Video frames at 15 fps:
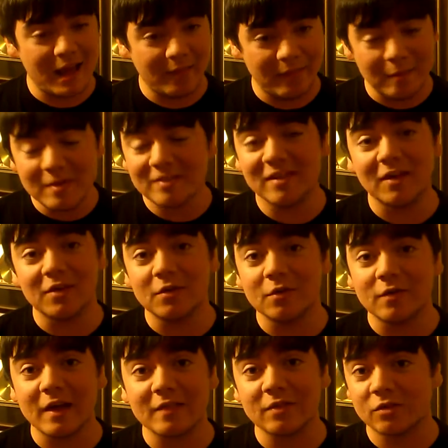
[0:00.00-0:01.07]
let me tell you
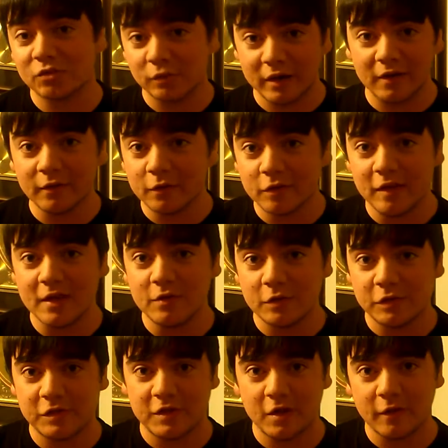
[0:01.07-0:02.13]
that the trailers that you
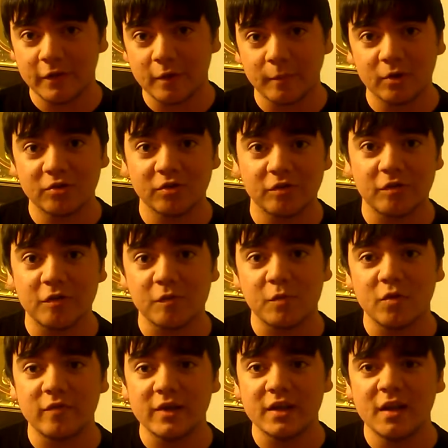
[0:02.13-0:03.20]
see on the commercials in this
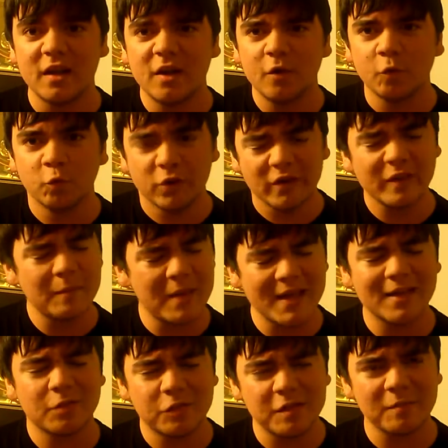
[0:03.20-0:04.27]
movie really
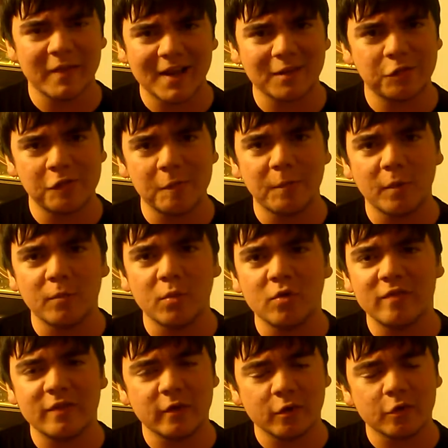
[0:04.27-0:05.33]
make it seem like a simple
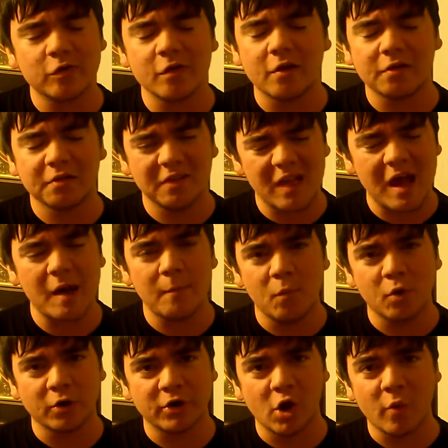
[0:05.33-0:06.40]
movie. There is a lot
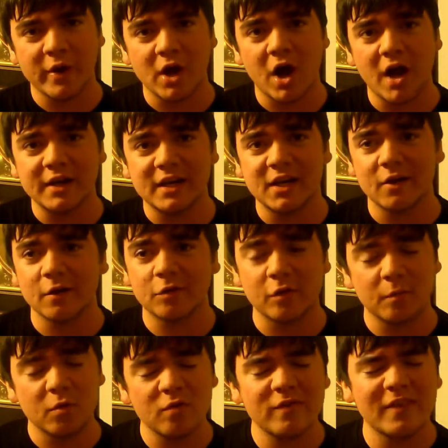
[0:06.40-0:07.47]
more going on here. It's a
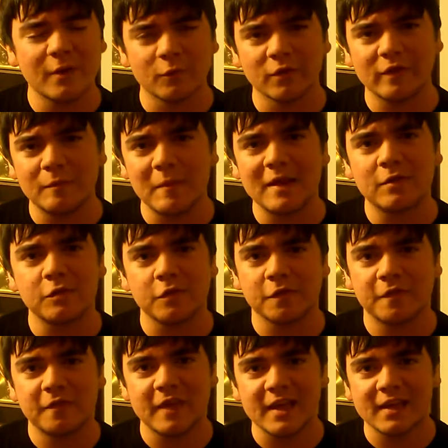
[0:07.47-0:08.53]
movie that really makes you
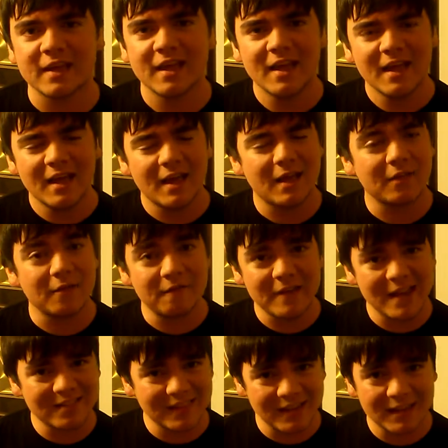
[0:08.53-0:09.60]
think. And the
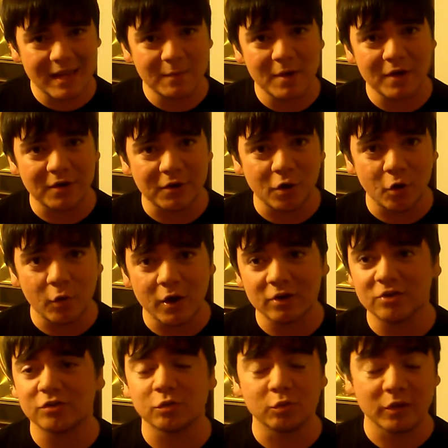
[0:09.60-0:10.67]
fact that it came out of nowhere
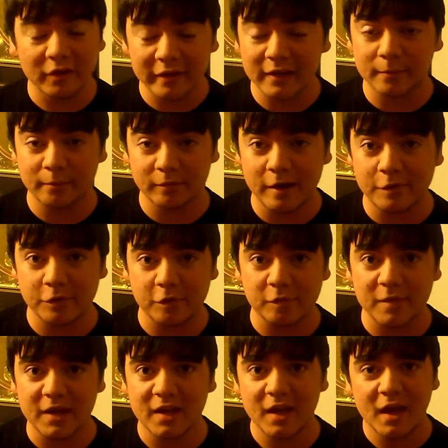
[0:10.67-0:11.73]
just really impresses
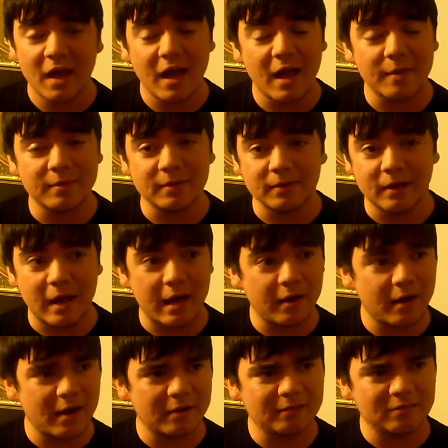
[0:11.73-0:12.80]
me. I mean,
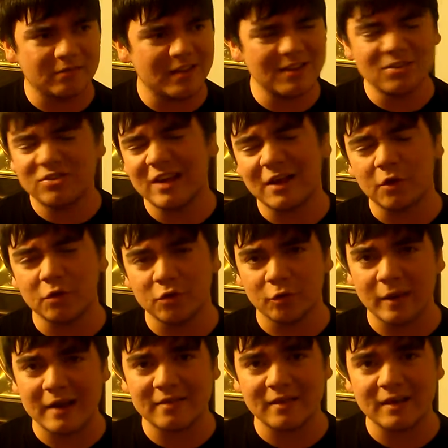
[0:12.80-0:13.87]
I didn't check who
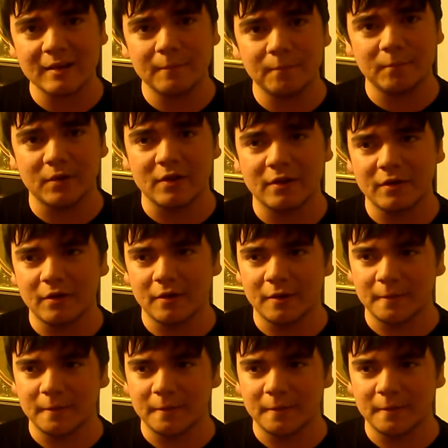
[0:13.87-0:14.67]
directed it, but